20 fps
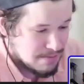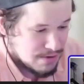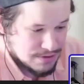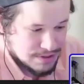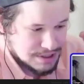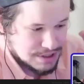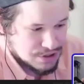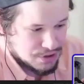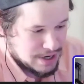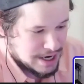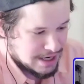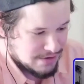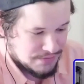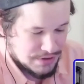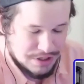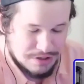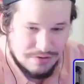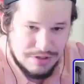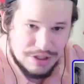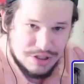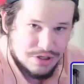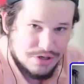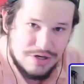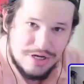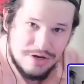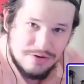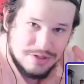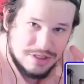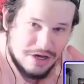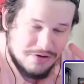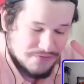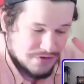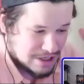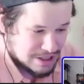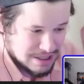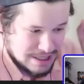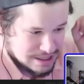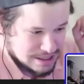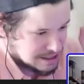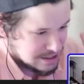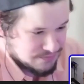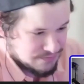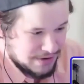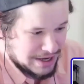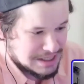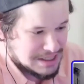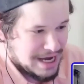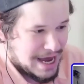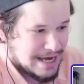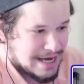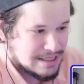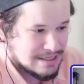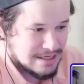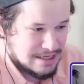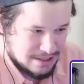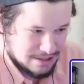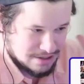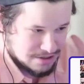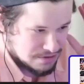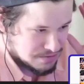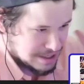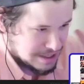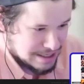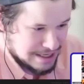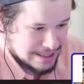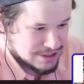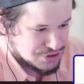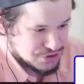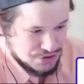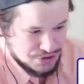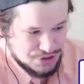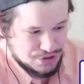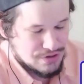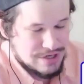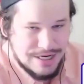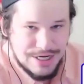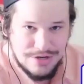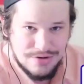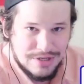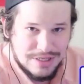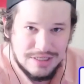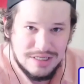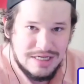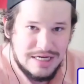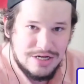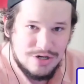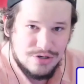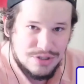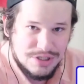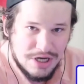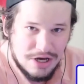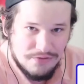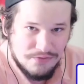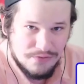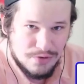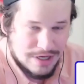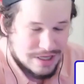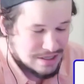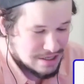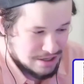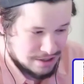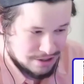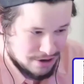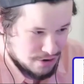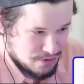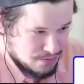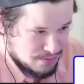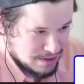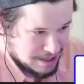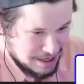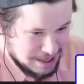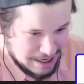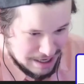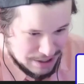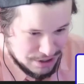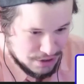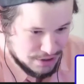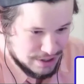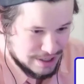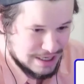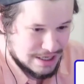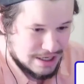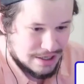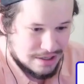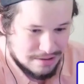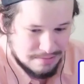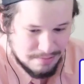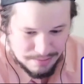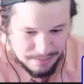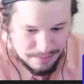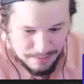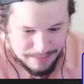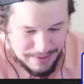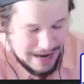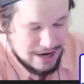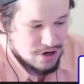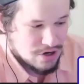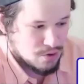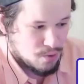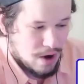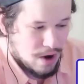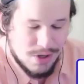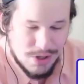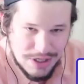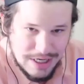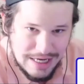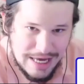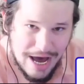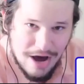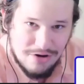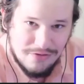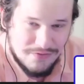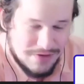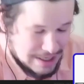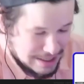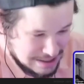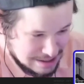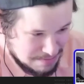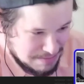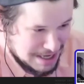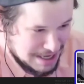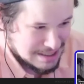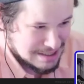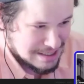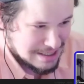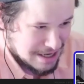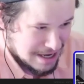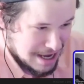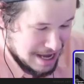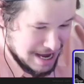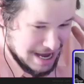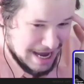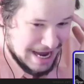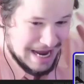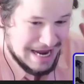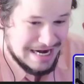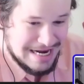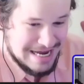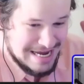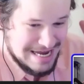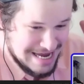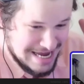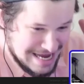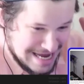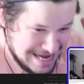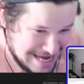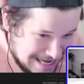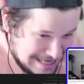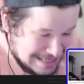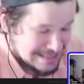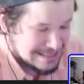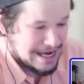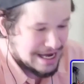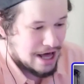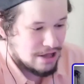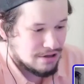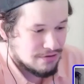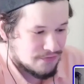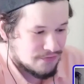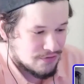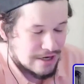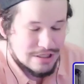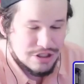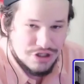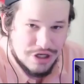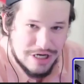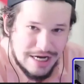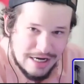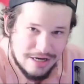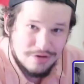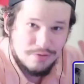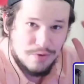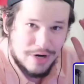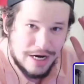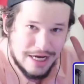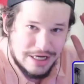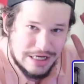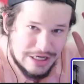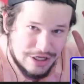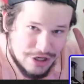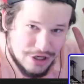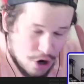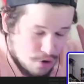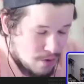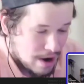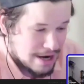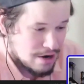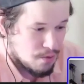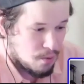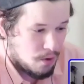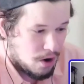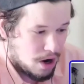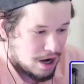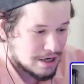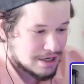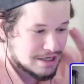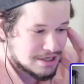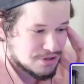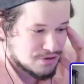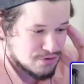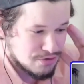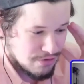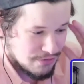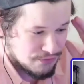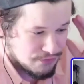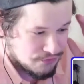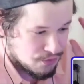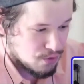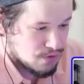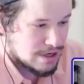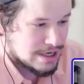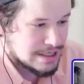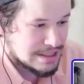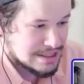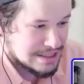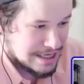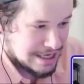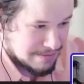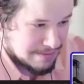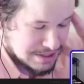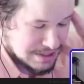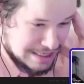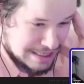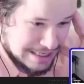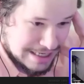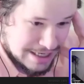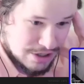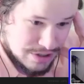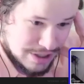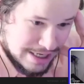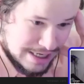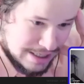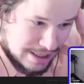it's great. If you're doing studio stuff like this, it's fantastic. You get an extra screen you can see yourself with, you know, you're getting better quality out of it. It's amazing. It is hella frustrating when I go on a walk through a forest and I'm sitting here like,